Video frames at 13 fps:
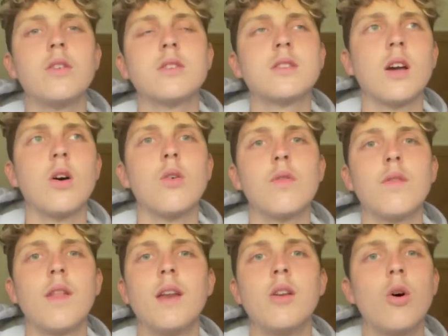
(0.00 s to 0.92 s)

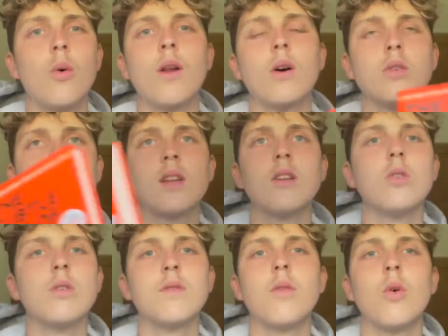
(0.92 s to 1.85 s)
yourself, then no one else can
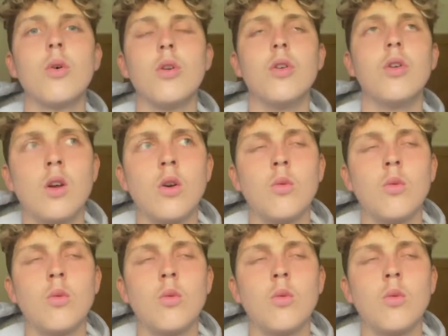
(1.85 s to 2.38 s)
do it for you.